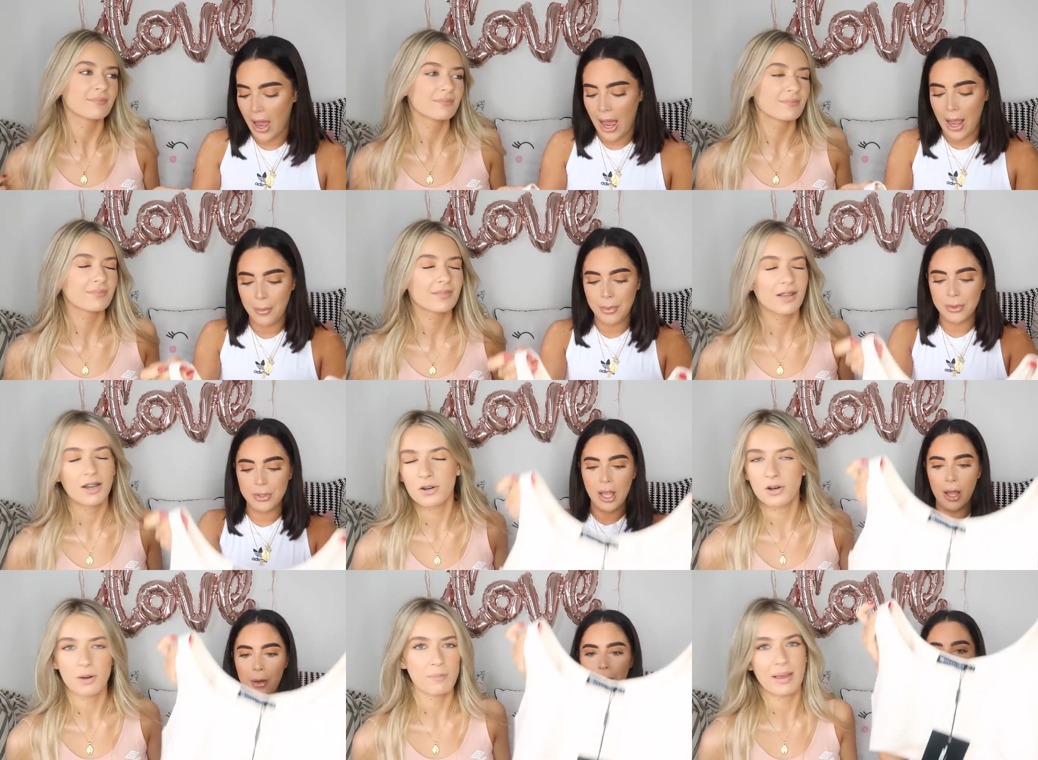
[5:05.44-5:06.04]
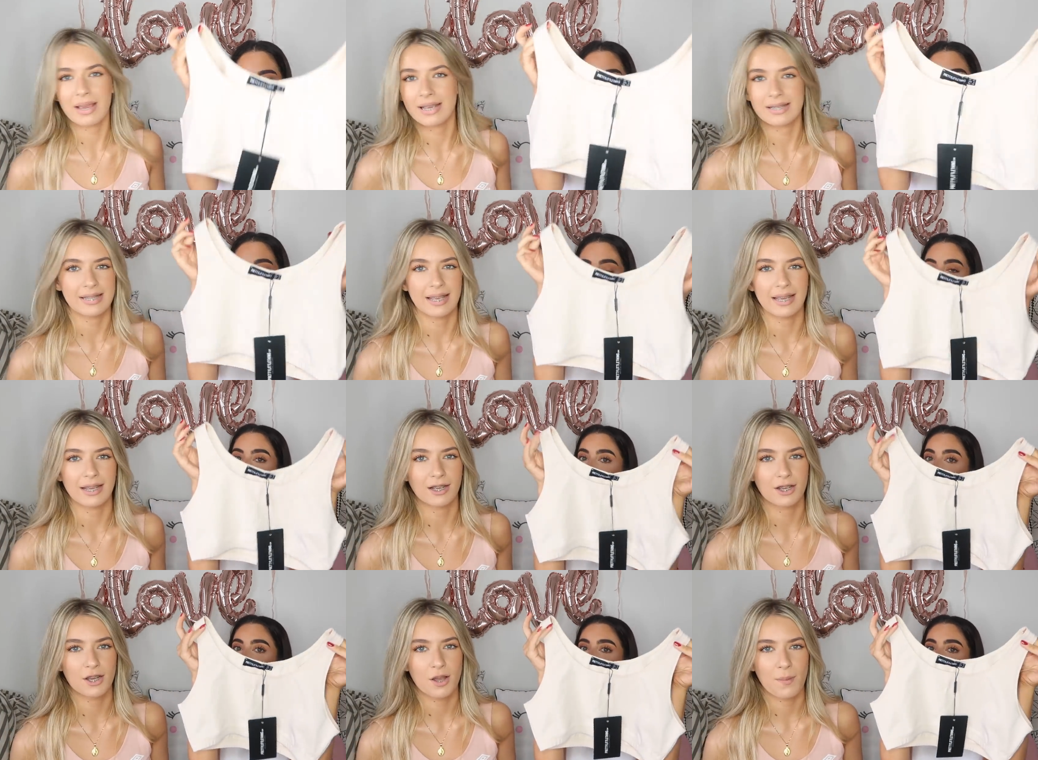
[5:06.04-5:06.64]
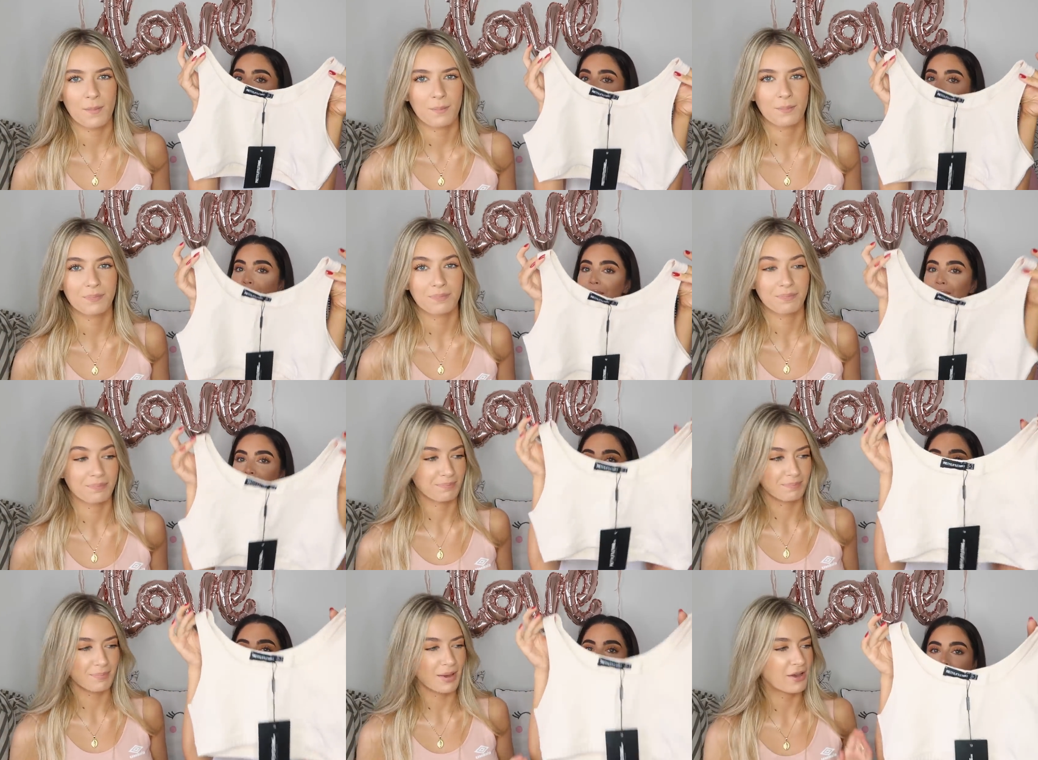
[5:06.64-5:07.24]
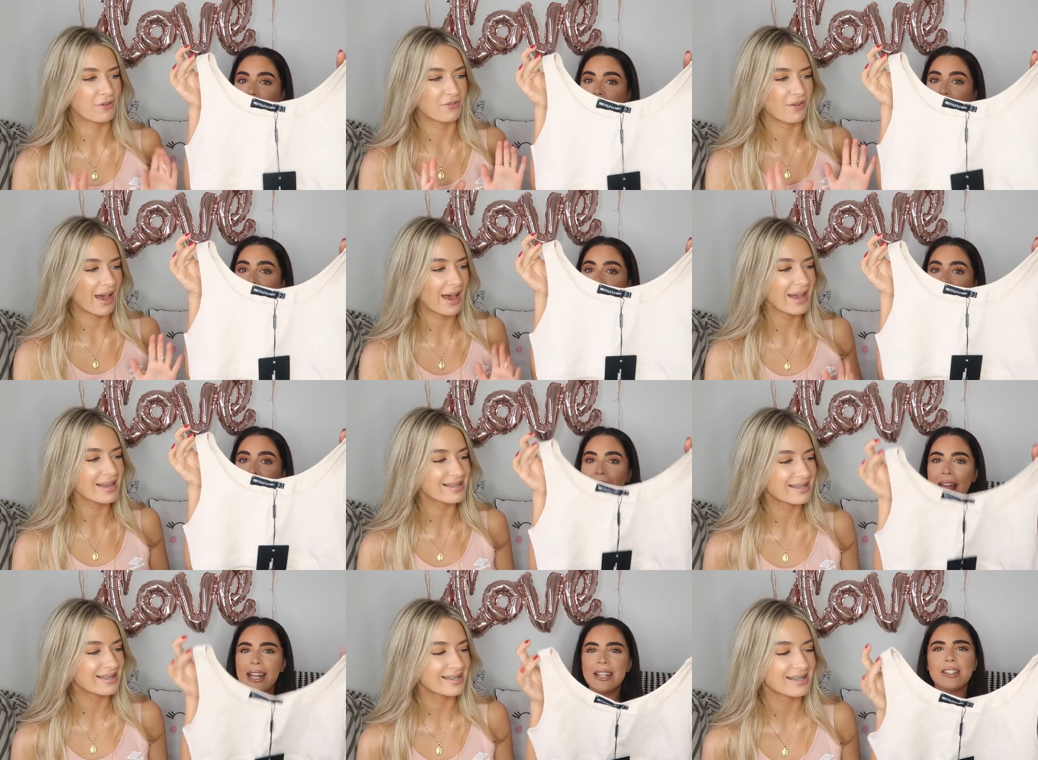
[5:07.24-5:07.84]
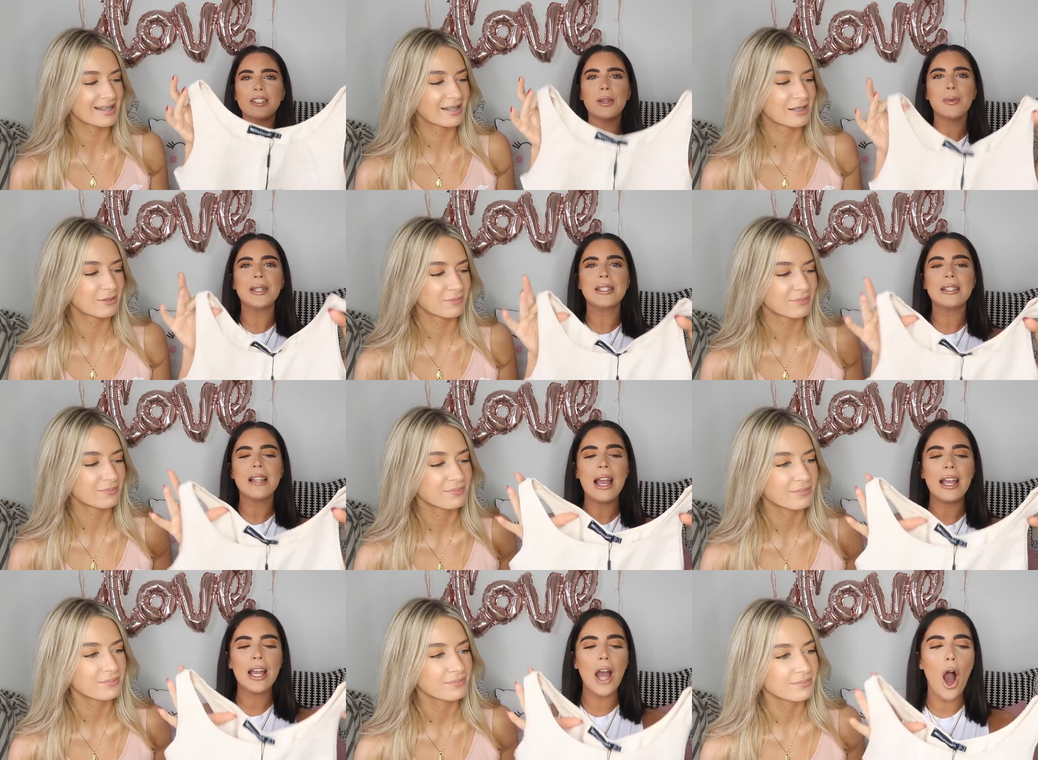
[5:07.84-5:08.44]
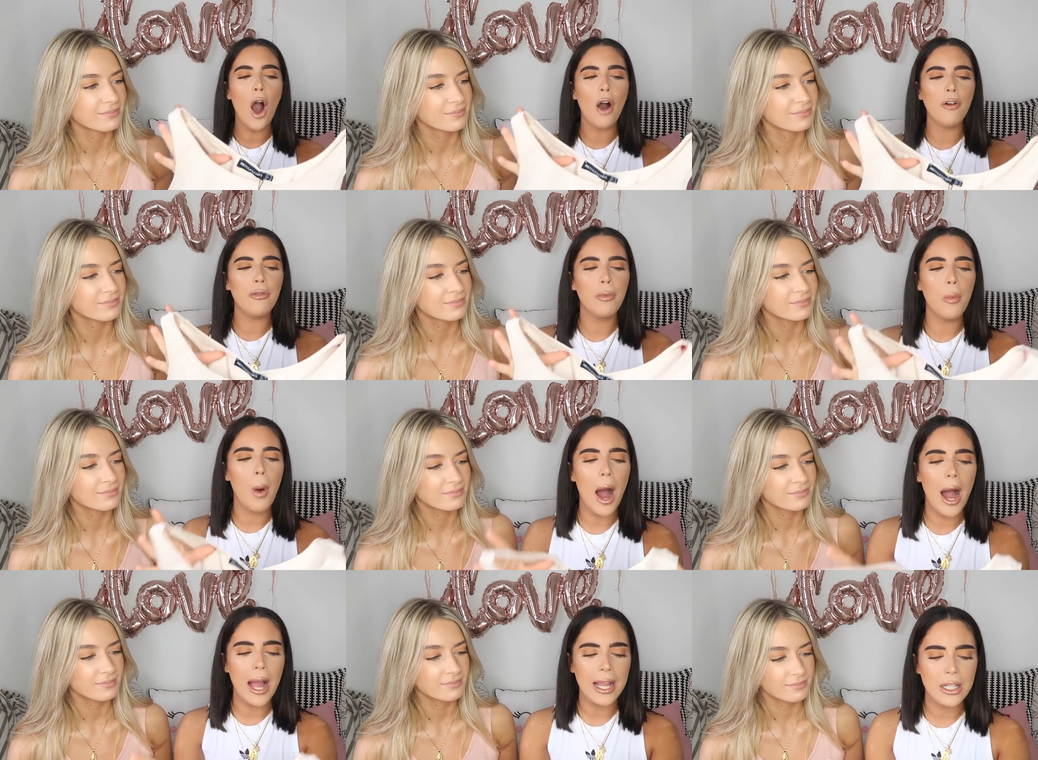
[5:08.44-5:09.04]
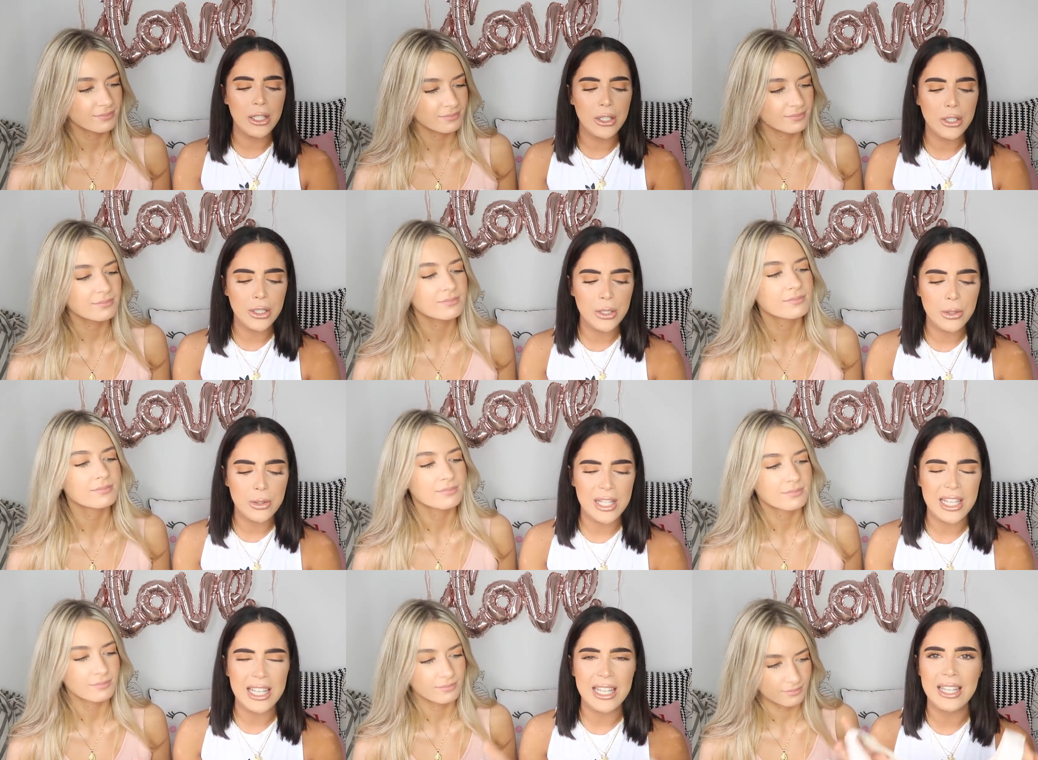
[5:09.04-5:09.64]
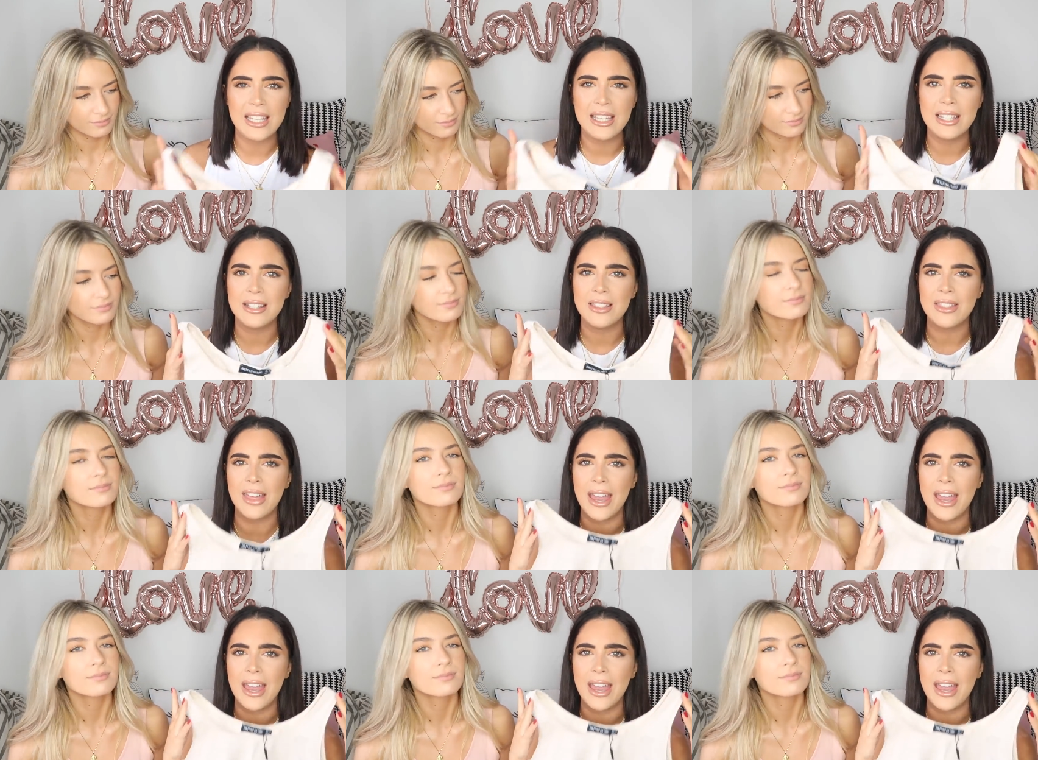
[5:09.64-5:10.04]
Speaker 1: vibe. So amazing. This. Perfect. Again, so it's like an off-white nudie